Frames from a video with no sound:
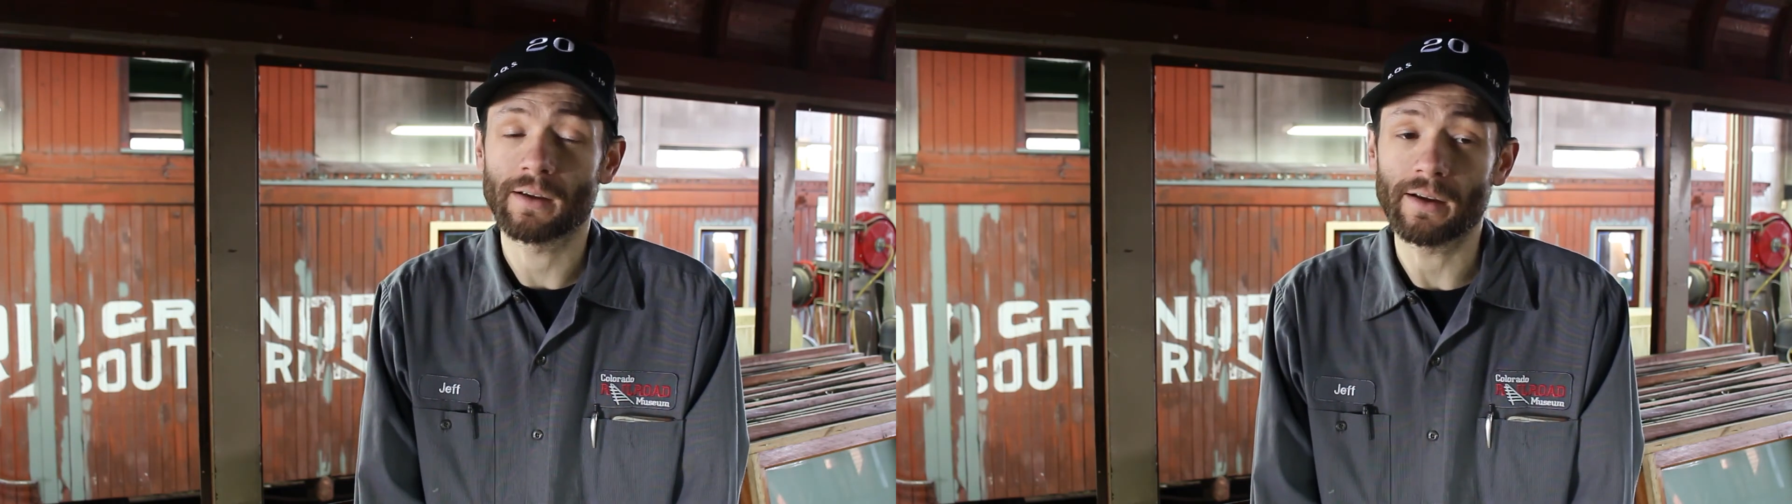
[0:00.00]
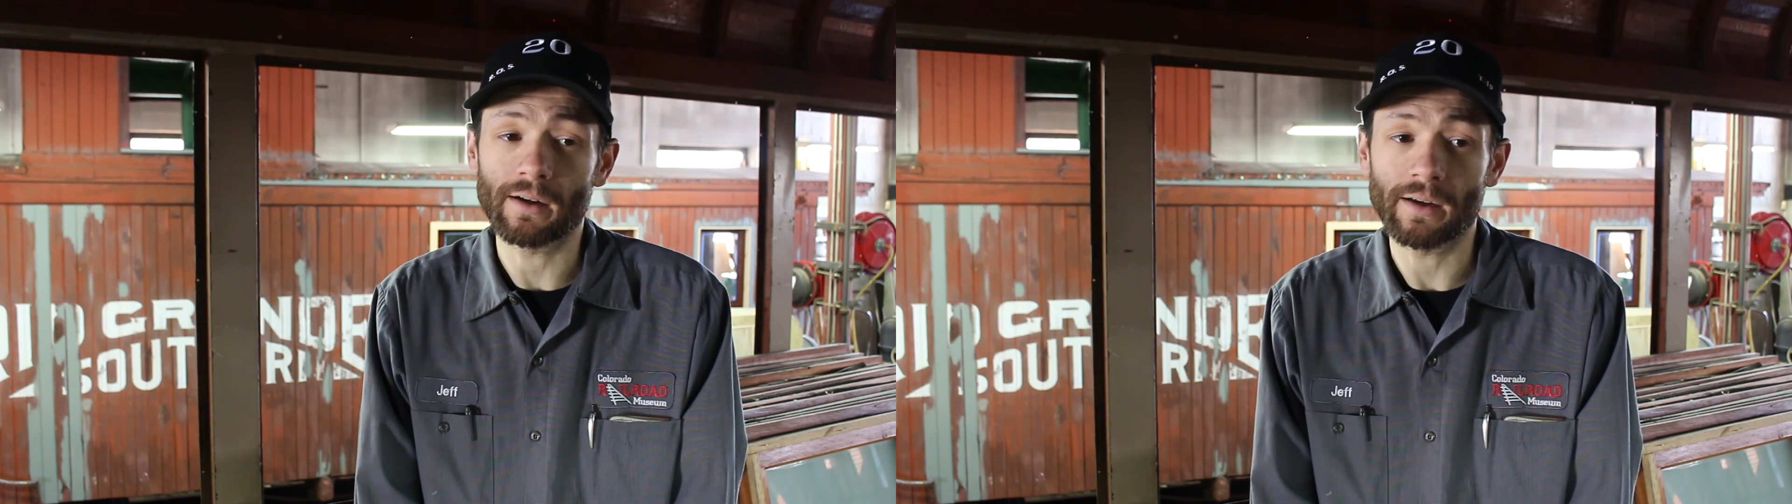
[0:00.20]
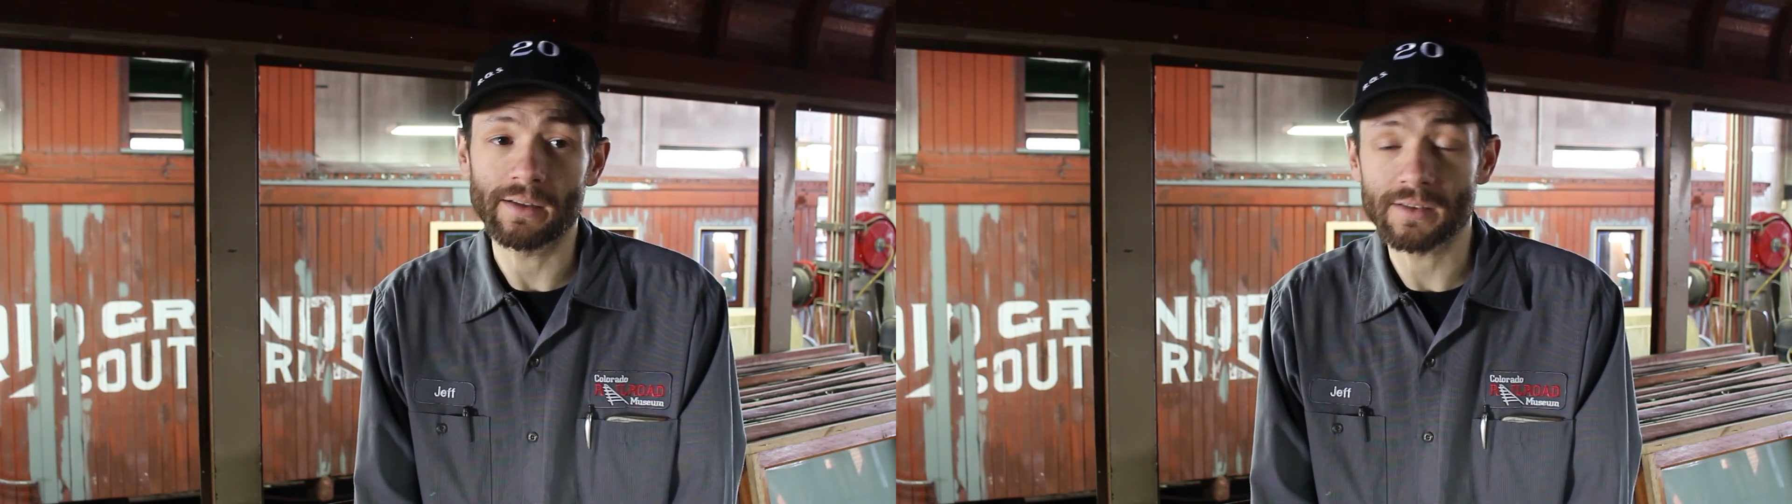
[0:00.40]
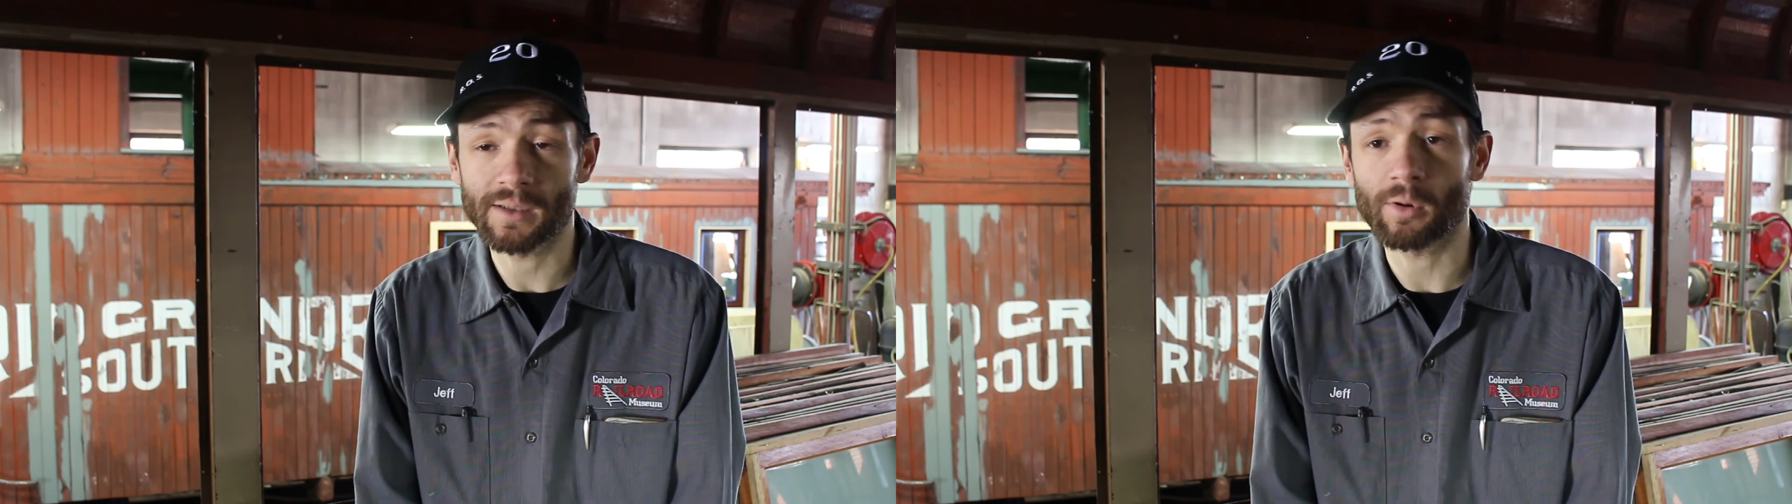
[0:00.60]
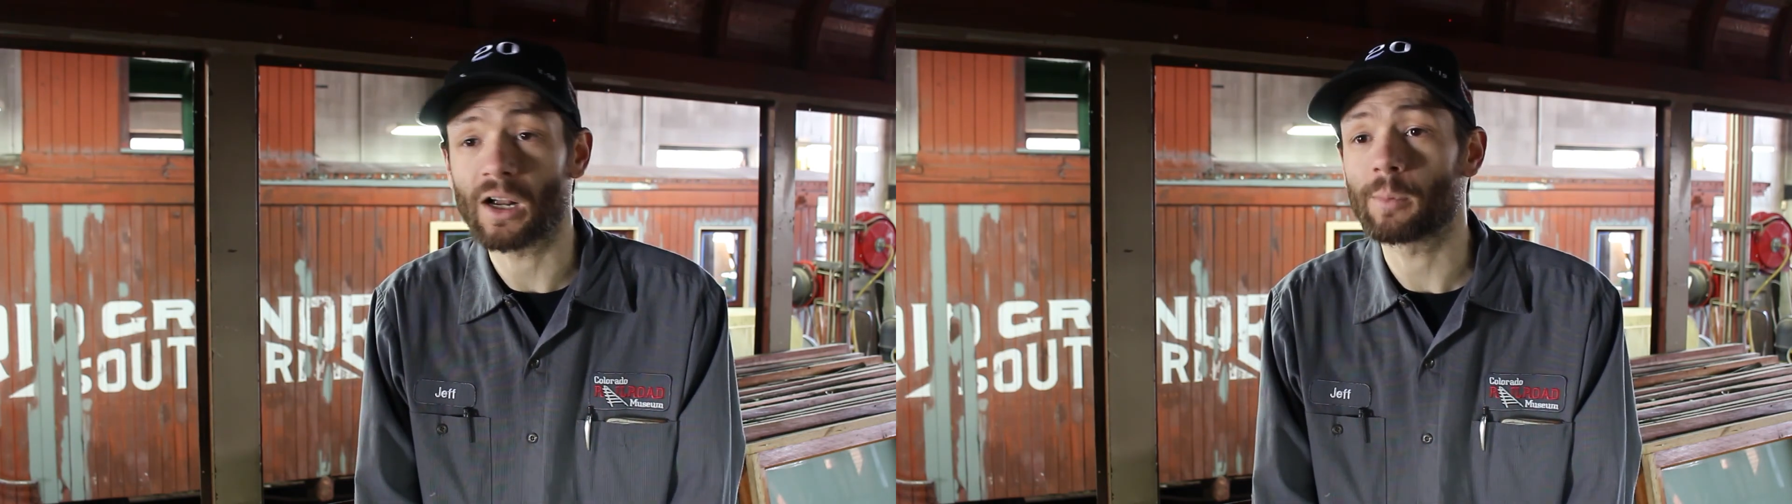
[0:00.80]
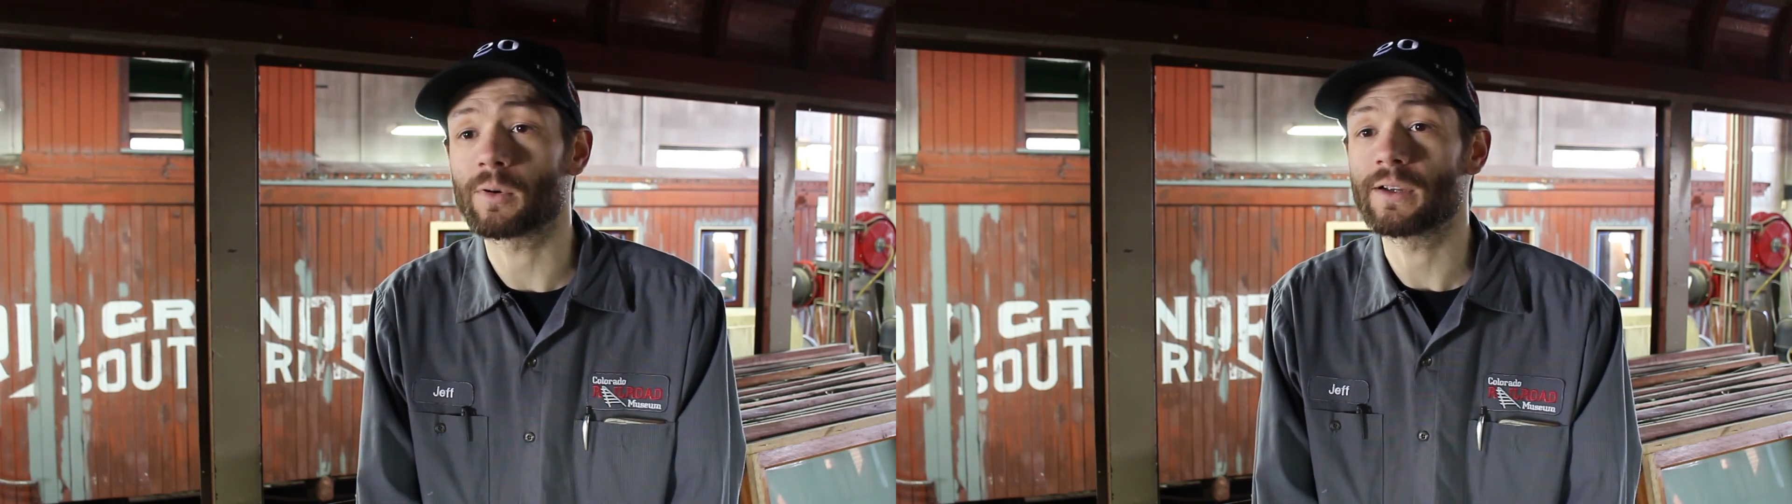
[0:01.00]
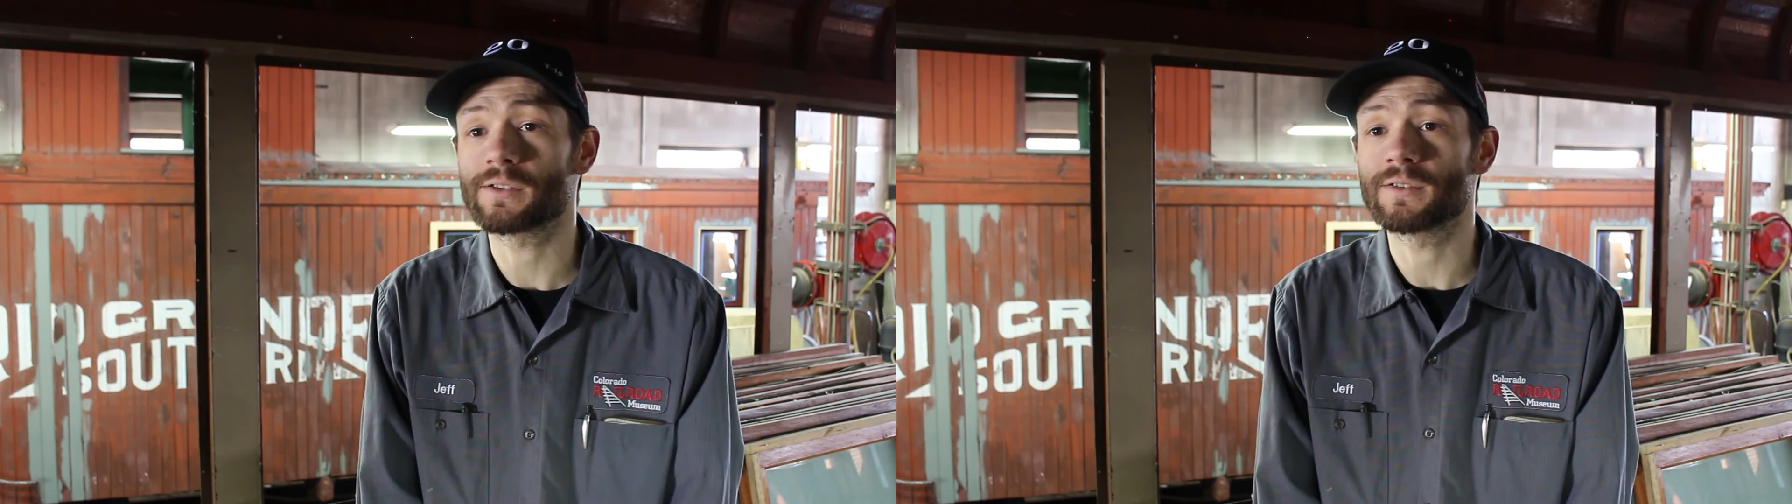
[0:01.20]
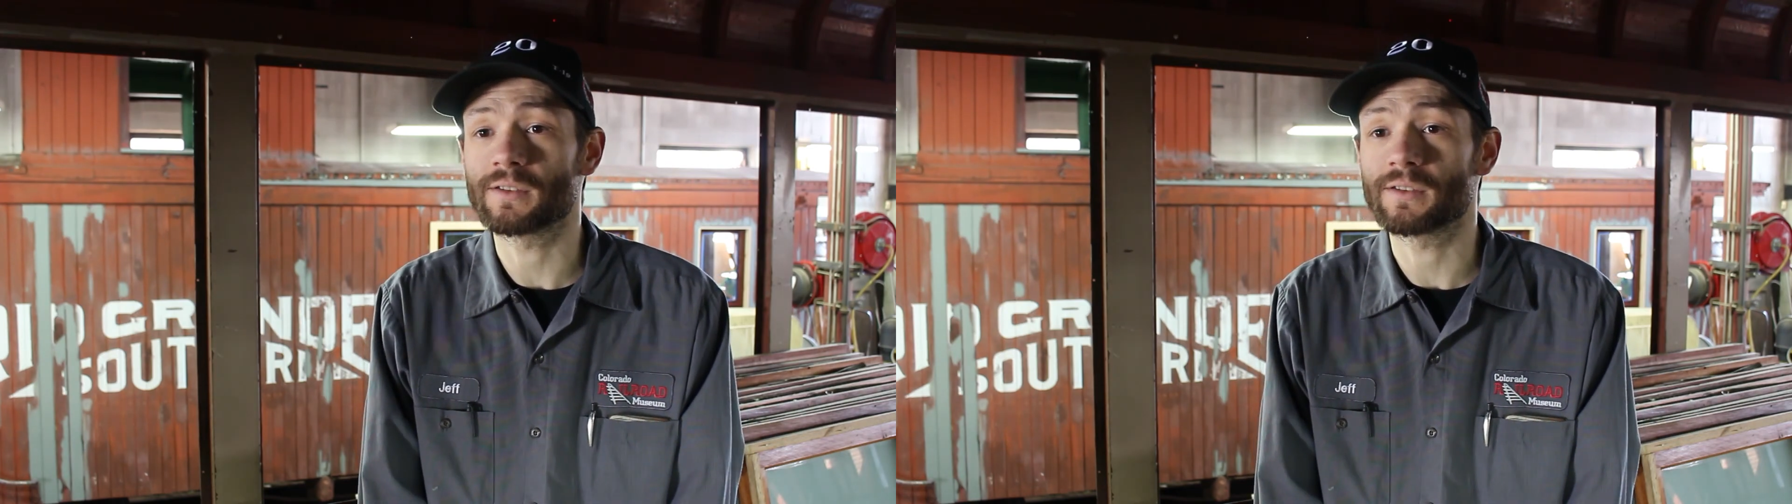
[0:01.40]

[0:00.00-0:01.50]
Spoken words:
and summer operations